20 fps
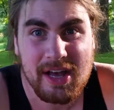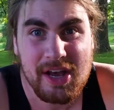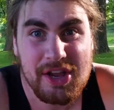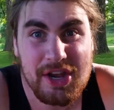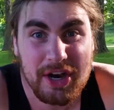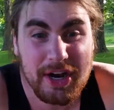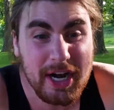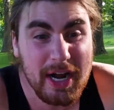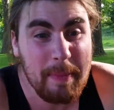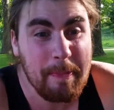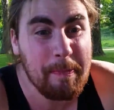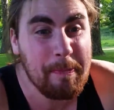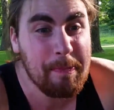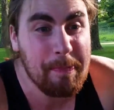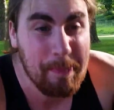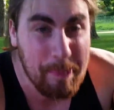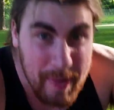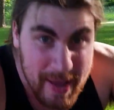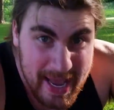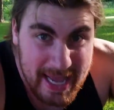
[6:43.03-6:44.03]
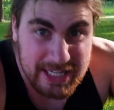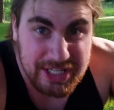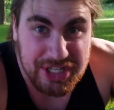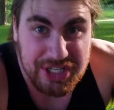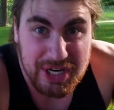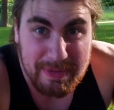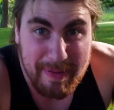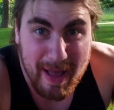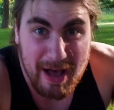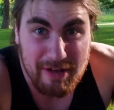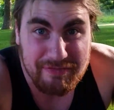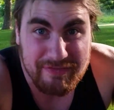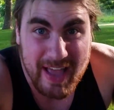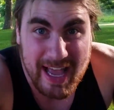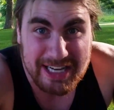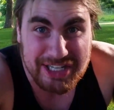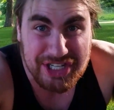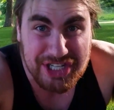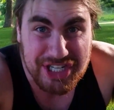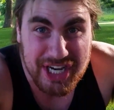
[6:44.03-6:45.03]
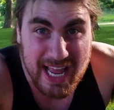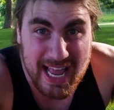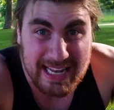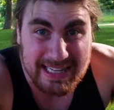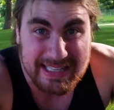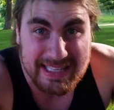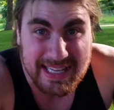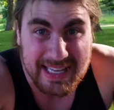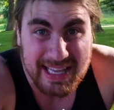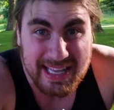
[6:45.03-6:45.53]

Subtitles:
You're going to bitch about that shit?